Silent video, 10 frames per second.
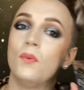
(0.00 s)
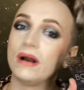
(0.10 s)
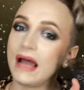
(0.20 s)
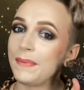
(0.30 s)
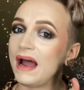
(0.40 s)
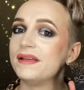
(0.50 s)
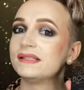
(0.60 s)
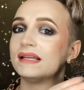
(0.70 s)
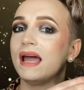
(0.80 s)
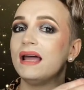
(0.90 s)
I buy this
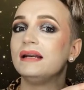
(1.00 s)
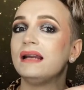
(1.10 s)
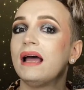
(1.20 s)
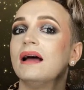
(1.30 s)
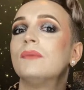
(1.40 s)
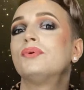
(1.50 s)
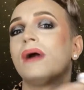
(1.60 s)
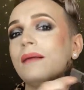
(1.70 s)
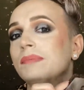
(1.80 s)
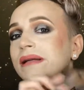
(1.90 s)
again?
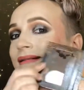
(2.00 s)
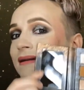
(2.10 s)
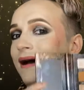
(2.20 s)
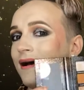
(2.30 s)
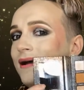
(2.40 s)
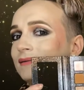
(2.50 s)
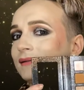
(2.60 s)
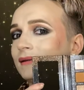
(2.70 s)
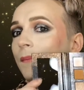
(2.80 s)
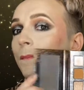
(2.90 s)
Probably not,
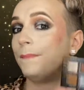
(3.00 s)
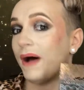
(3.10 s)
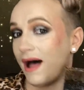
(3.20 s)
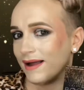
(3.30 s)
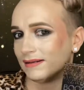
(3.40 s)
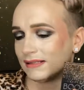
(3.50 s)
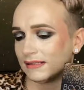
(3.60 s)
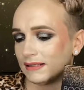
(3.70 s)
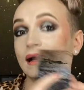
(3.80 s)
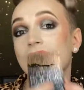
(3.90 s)
but
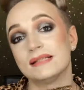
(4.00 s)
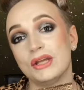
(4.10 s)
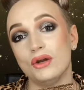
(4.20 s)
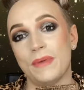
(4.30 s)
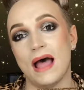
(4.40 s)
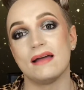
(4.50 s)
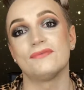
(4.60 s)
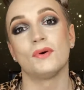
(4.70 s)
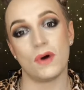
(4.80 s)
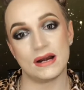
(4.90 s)
it is a cute palette for
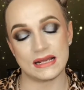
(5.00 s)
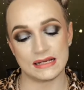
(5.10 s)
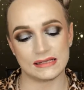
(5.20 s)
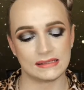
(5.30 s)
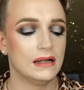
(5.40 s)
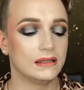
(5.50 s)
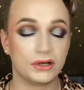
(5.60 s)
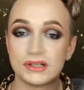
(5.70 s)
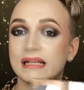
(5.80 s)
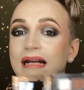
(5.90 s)
what it is. Glitter
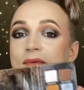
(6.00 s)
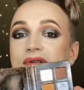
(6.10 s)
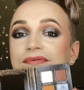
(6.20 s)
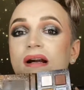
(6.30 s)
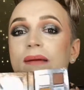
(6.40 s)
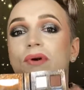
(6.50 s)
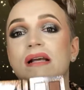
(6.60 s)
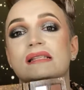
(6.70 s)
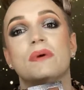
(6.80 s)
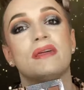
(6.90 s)
Scene I was very impressed
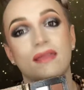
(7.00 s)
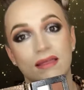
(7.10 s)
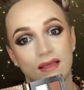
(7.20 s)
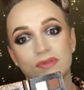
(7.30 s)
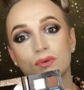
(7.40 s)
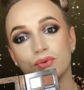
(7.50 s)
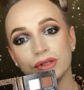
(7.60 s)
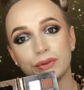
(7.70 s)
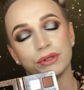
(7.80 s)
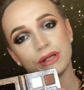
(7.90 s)
with. I think that was a really,
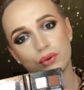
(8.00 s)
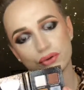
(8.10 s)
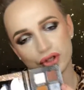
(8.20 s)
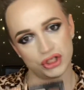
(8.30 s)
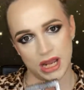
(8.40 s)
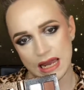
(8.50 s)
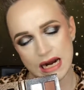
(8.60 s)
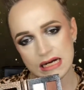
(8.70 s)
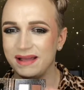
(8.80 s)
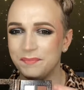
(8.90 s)
really cool
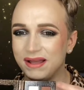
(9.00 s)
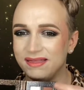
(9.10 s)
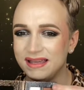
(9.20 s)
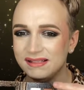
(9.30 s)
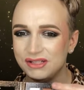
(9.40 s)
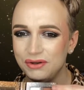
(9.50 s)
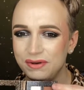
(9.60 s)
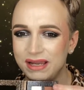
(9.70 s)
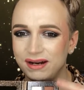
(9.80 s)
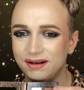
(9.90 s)
shade. But these two
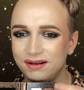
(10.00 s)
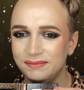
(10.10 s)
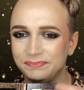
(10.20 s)
here,